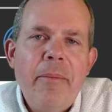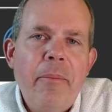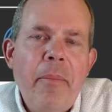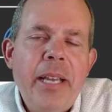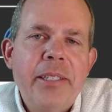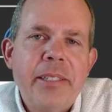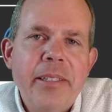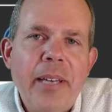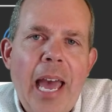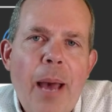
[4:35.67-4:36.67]
makes
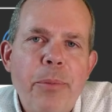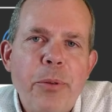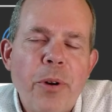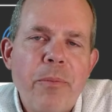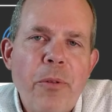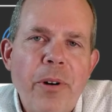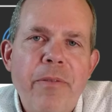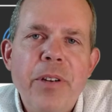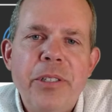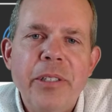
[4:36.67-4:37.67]
the apps work more
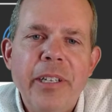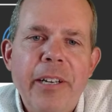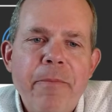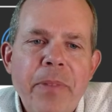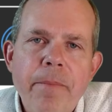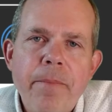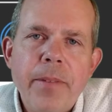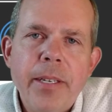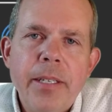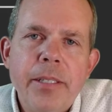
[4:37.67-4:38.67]
efficiently.
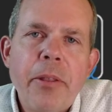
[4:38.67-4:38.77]
So